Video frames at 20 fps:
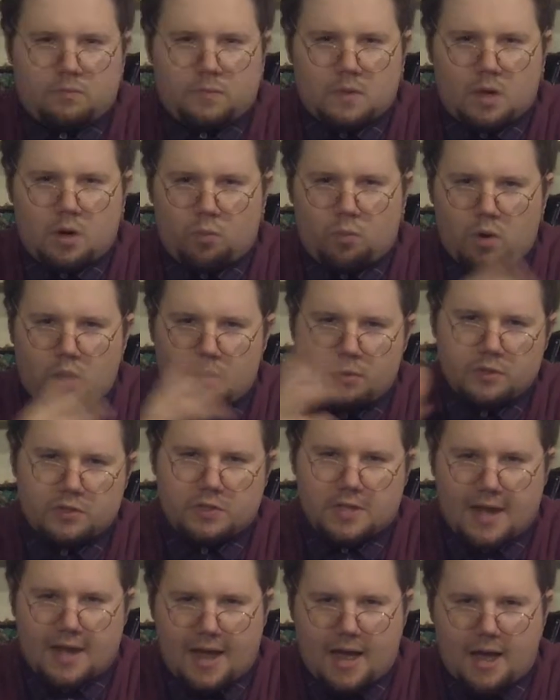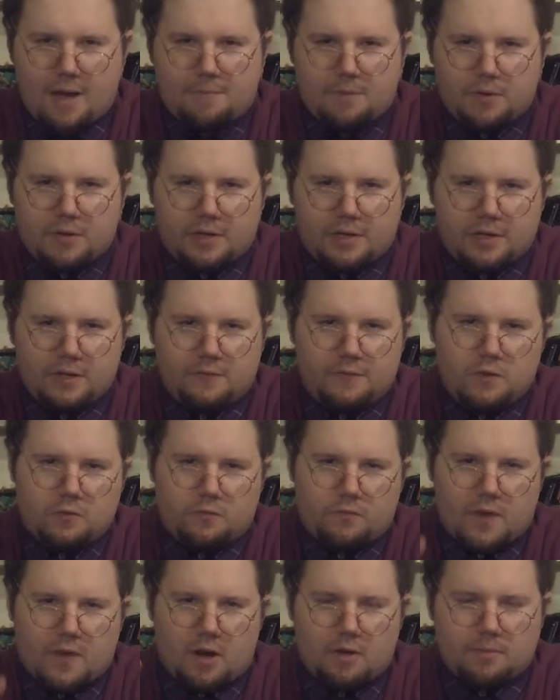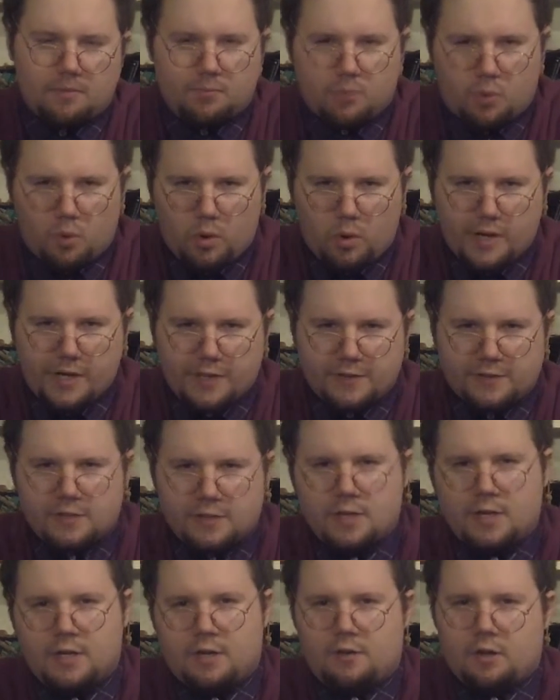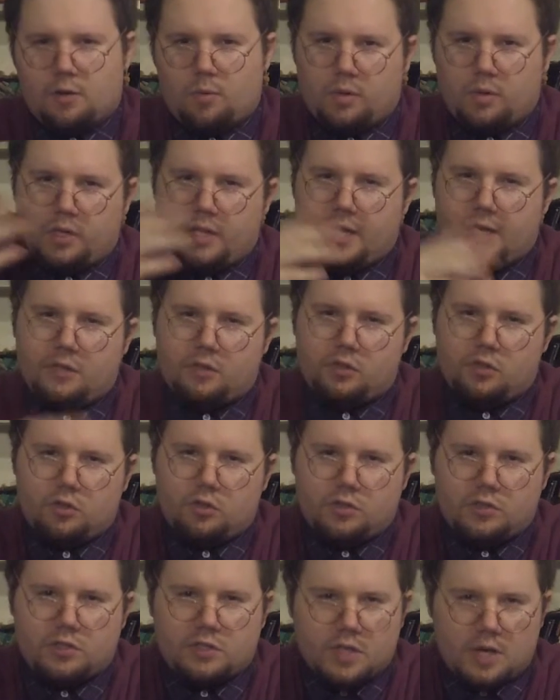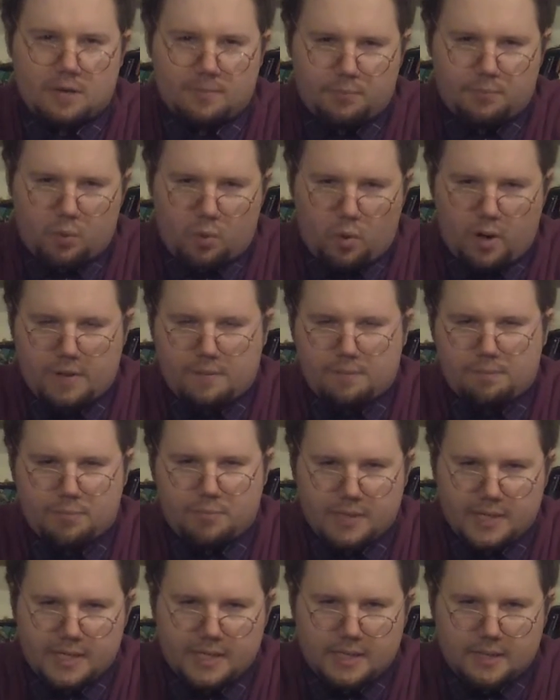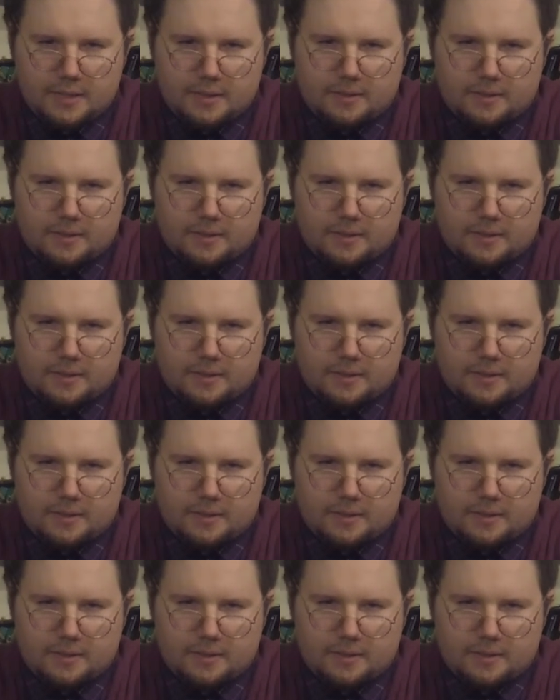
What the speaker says: Now, what was to happen if you found points that relate to subpoint B?